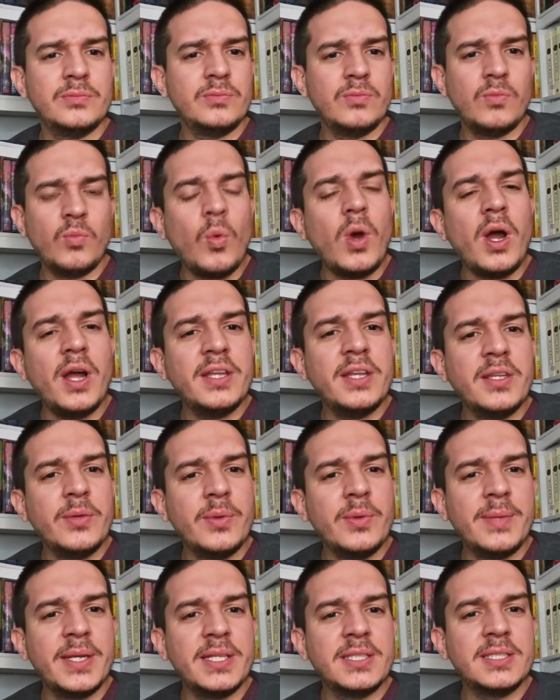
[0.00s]
why they would
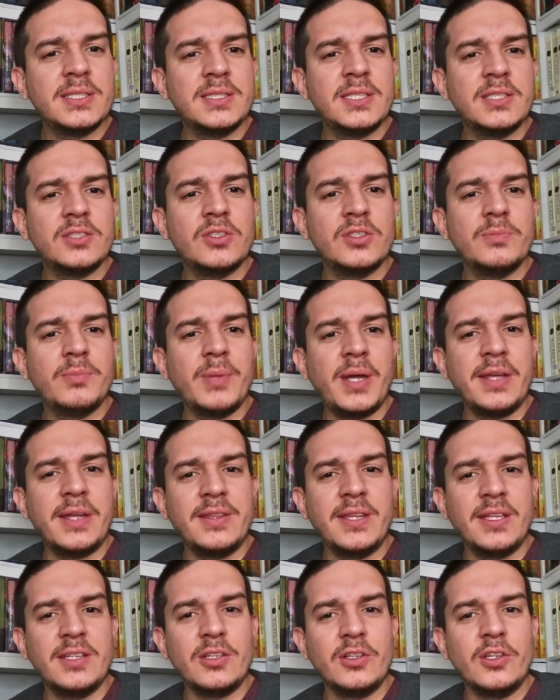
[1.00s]
make this decision, but I
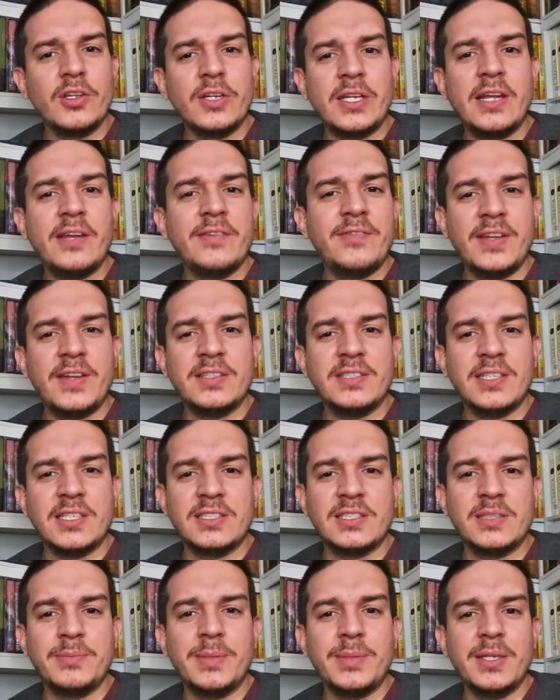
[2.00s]
think they're looking at
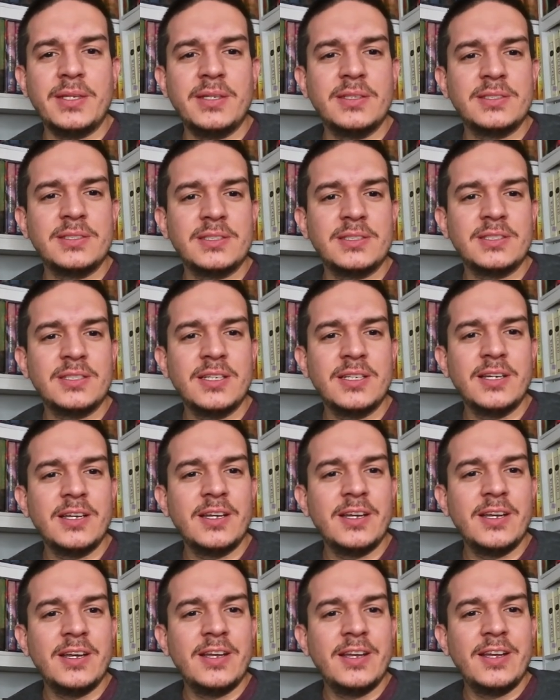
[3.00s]
Fantastic Beasts
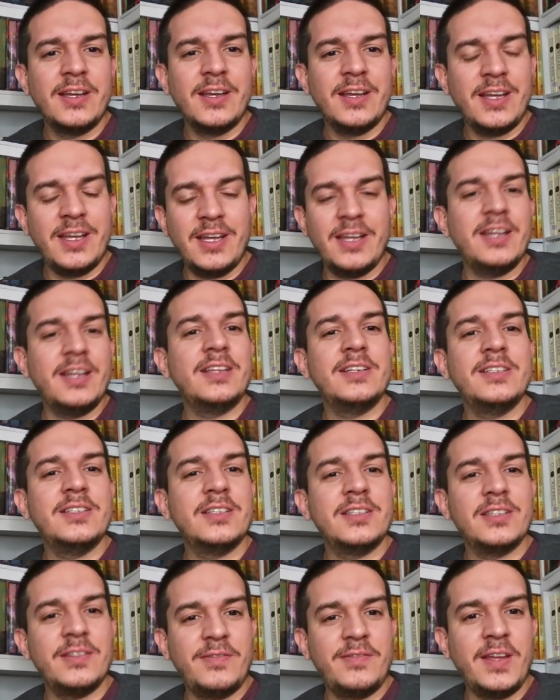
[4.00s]
and
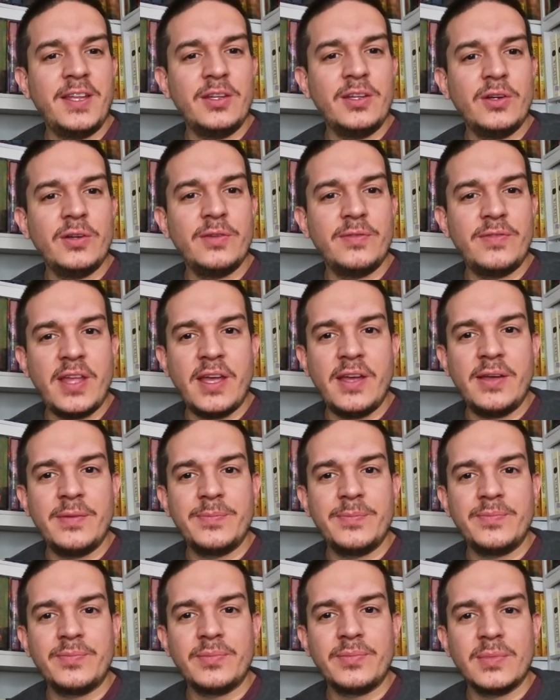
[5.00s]
the failure of that.
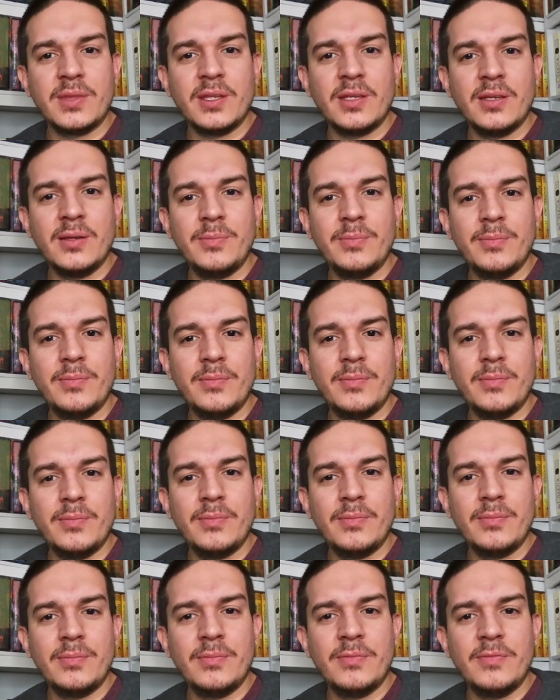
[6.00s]

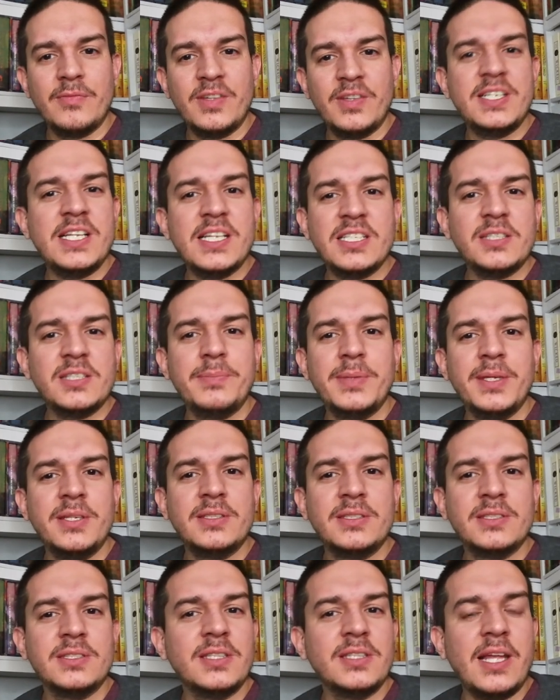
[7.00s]
Fantastic
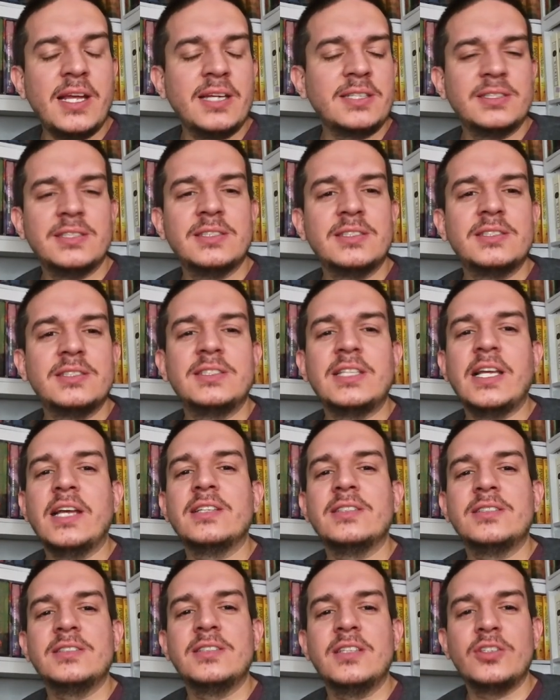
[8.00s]
Beasts' lack of
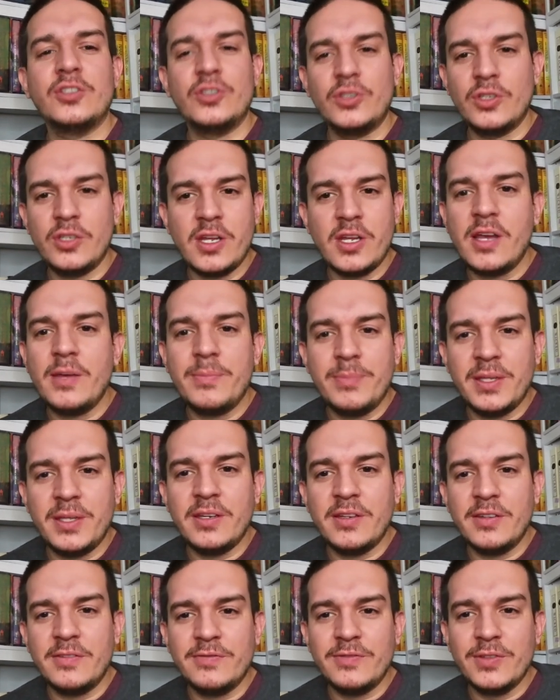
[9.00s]
success should not be
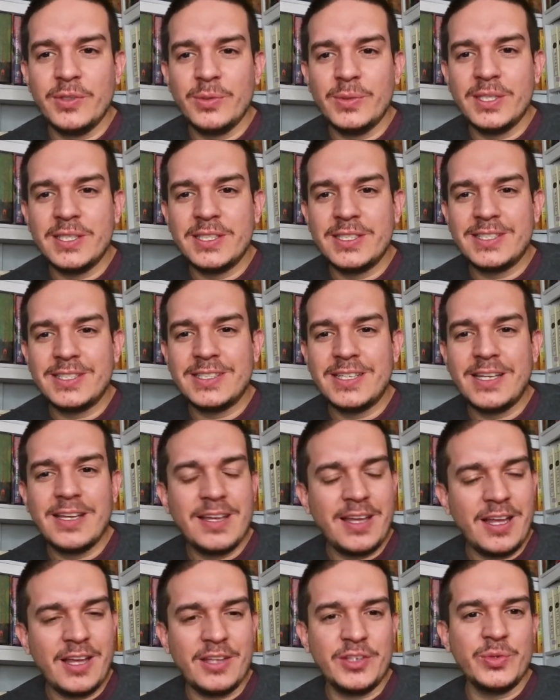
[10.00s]
influence
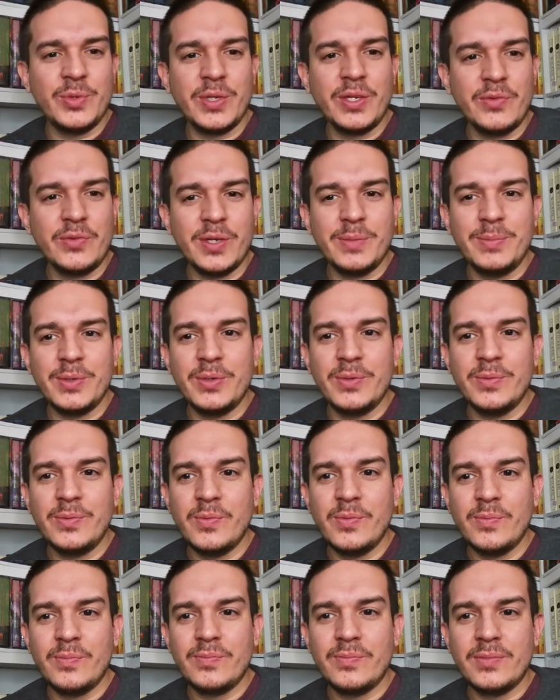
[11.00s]
on doing a reboot.
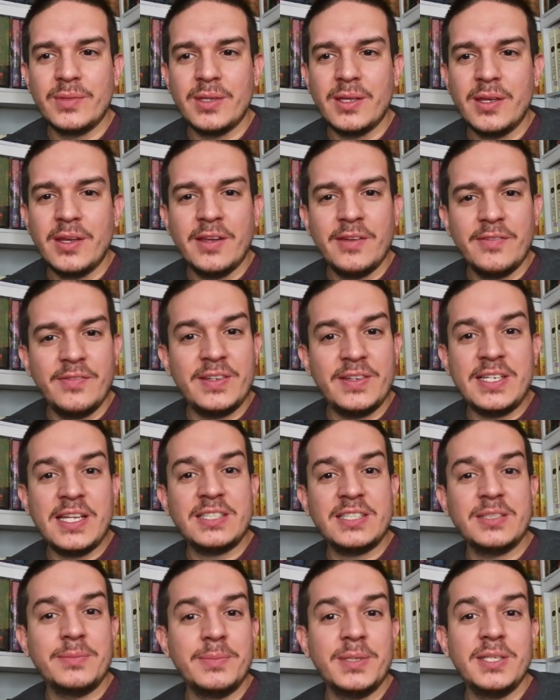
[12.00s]

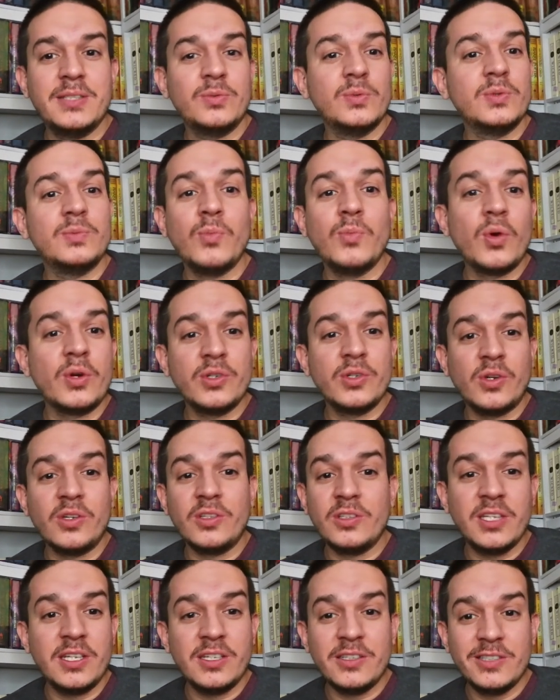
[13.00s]
Fantastic Beasts was more
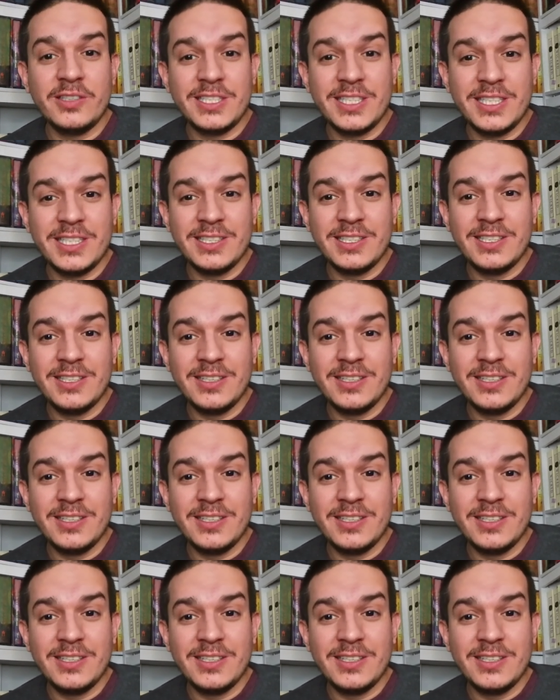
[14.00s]
adult-oriented,